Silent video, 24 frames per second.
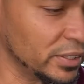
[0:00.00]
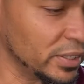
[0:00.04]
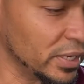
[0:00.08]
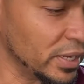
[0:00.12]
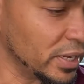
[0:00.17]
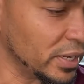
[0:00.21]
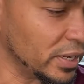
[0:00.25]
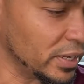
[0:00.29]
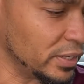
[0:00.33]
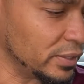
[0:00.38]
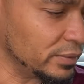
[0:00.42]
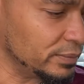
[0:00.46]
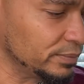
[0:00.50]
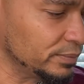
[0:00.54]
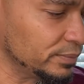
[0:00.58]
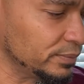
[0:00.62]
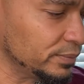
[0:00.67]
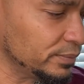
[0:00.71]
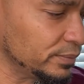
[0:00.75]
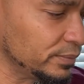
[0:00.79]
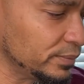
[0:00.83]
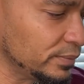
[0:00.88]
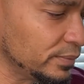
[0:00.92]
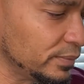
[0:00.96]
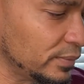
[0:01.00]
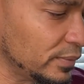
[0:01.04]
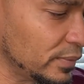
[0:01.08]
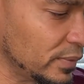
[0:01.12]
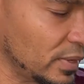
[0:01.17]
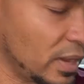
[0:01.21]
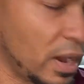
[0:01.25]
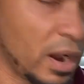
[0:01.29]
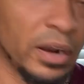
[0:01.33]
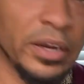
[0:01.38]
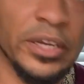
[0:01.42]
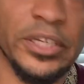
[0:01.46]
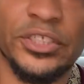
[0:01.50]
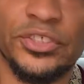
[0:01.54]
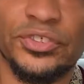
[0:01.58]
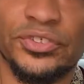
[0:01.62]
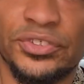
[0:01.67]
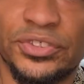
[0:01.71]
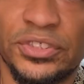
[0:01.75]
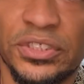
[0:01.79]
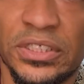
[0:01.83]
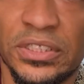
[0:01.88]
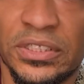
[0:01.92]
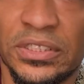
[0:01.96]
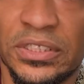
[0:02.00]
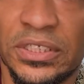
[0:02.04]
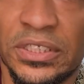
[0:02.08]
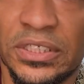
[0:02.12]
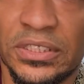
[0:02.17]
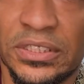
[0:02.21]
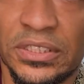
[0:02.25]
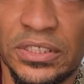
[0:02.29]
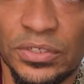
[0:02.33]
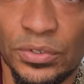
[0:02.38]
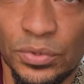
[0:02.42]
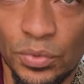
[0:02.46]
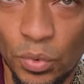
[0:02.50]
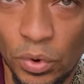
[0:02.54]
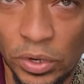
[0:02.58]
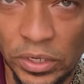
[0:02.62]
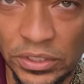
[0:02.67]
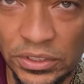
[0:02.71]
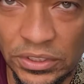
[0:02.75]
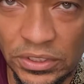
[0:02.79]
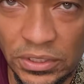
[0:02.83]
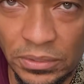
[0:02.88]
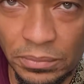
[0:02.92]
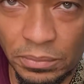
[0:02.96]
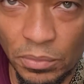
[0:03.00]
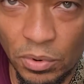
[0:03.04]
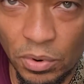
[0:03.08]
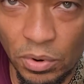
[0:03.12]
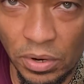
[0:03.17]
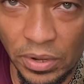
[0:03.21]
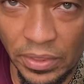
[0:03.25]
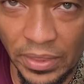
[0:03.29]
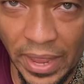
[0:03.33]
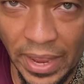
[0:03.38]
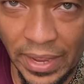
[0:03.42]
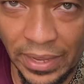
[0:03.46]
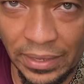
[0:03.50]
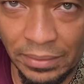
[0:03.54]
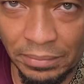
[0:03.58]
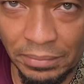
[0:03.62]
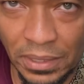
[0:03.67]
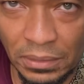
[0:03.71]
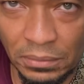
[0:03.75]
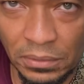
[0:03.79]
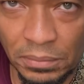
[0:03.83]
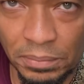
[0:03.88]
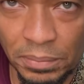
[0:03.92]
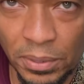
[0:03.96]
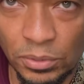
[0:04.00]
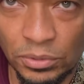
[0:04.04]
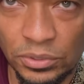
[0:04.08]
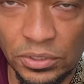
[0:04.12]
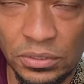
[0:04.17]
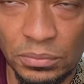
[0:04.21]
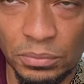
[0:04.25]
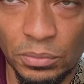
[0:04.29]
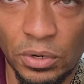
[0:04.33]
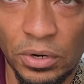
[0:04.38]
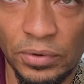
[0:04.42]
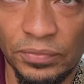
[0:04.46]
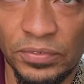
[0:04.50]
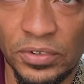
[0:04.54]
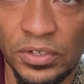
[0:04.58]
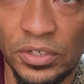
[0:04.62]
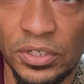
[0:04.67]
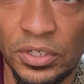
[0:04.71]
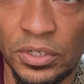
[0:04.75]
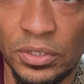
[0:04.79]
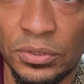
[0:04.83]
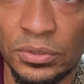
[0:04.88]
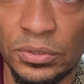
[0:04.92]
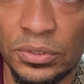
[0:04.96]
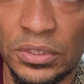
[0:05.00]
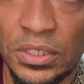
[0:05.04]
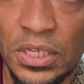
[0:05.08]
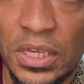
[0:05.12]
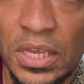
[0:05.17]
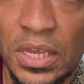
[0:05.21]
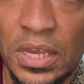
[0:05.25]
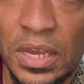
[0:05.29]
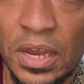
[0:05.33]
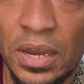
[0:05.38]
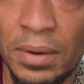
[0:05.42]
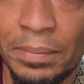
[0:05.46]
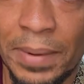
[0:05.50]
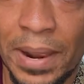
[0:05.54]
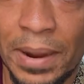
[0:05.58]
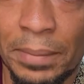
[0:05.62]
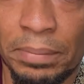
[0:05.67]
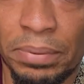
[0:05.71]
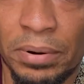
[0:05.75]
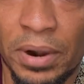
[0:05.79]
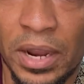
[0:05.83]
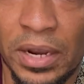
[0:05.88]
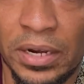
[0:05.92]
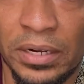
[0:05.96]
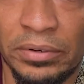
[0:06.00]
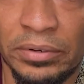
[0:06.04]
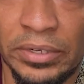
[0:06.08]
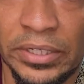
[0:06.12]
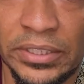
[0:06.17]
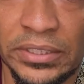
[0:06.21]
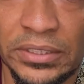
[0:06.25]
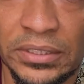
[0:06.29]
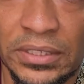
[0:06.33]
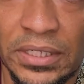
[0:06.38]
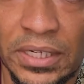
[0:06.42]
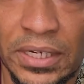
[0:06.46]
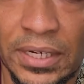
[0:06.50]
are interested in this and you want to see more, that I can maybe post some more videos of my progress.